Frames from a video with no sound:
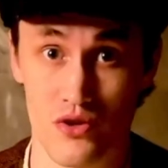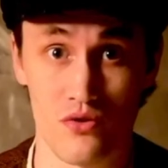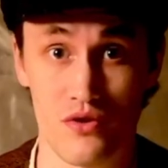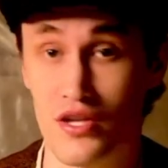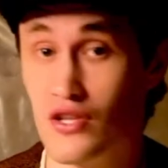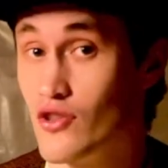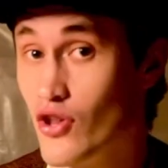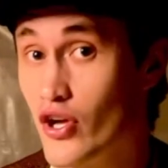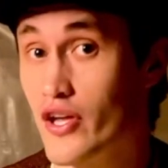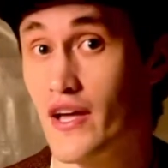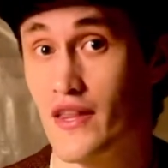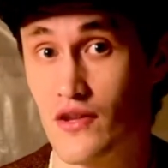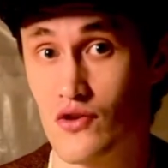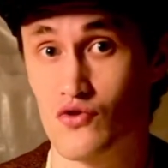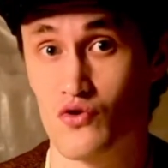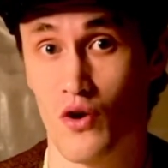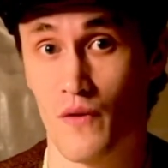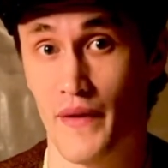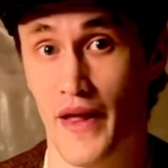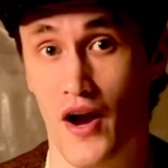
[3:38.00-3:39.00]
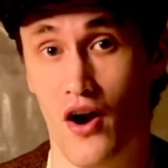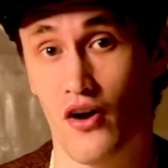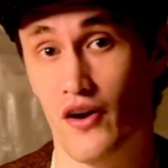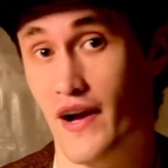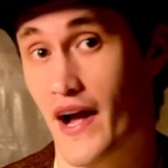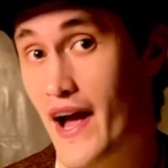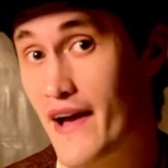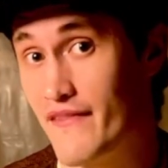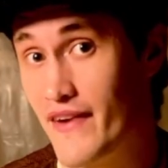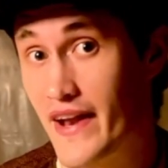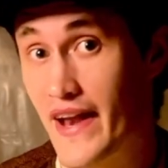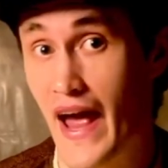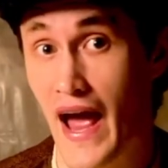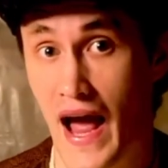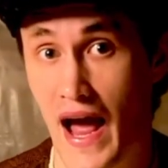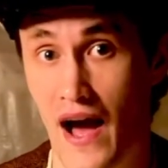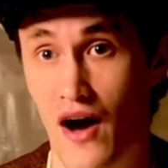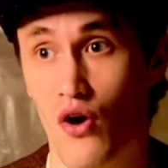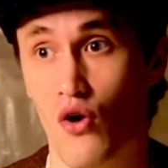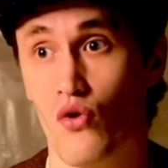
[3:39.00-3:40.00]
can look at the Stormlight Archive and
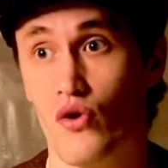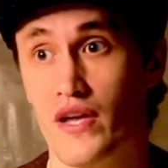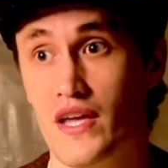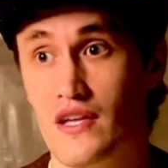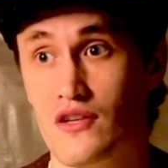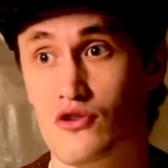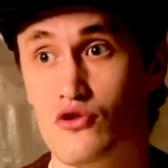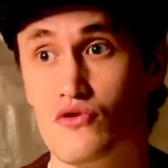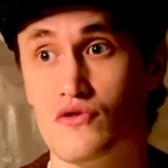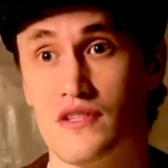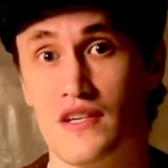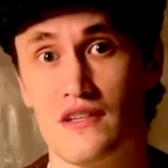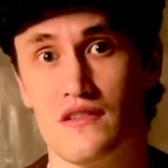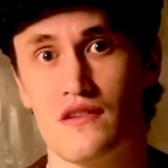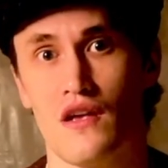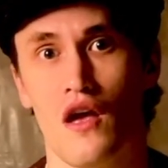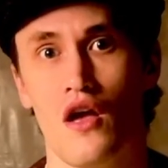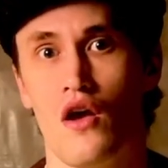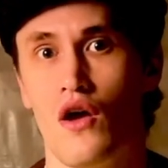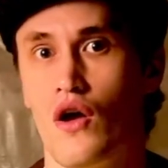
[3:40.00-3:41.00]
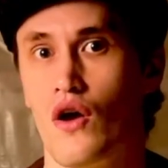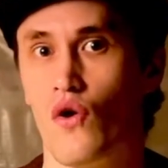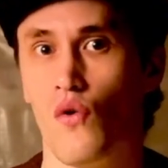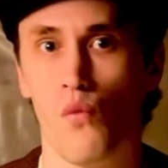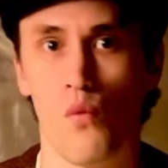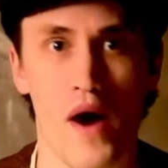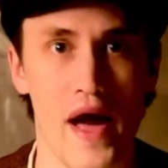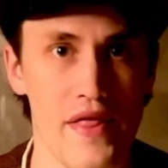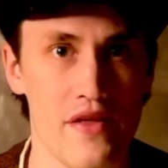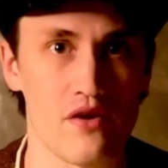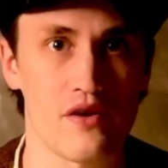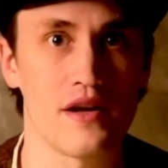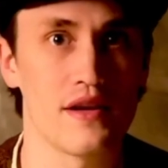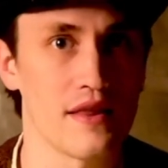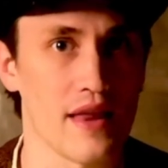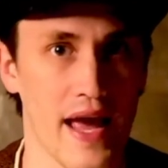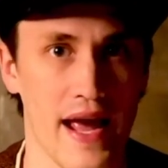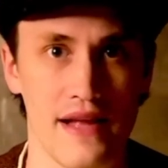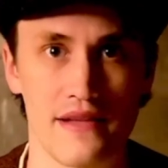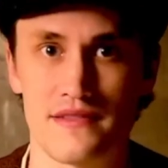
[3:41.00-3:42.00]
how he uses weather
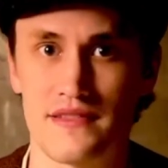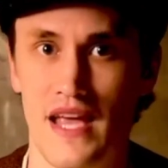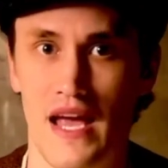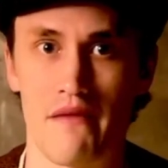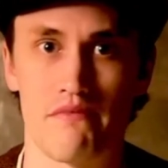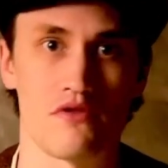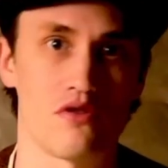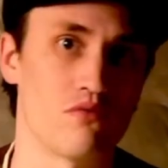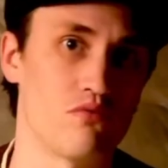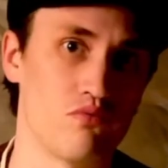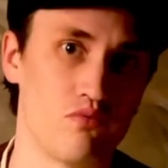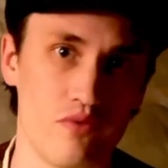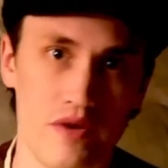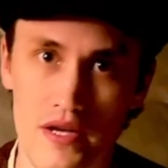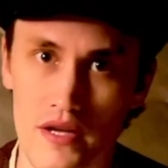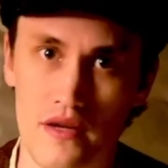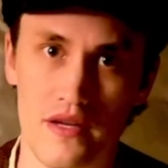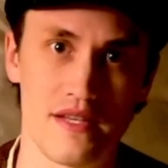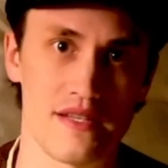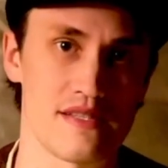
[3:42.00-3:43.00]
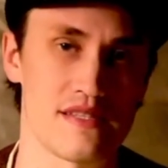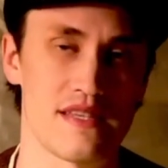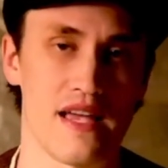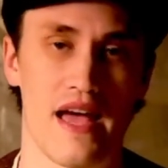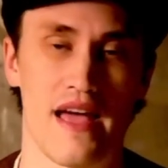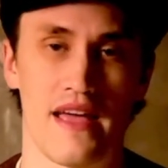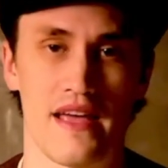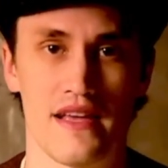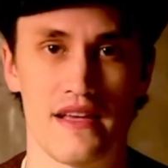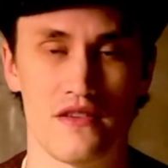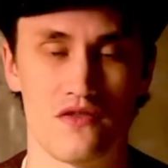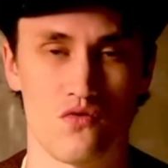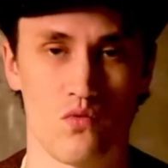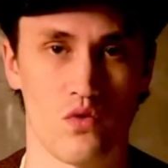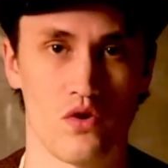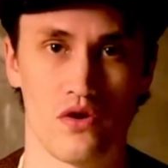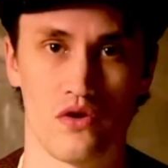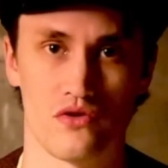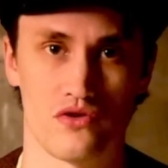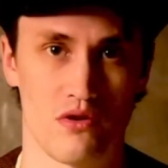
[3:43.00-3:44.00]
and landscape to really set his
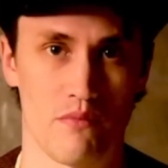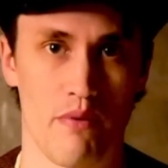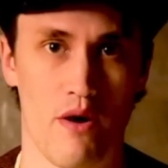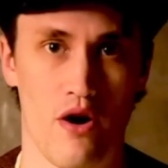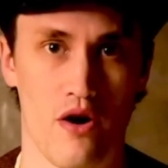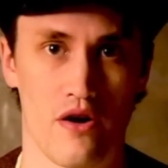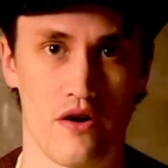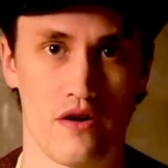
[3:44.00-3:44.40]
worlds apart.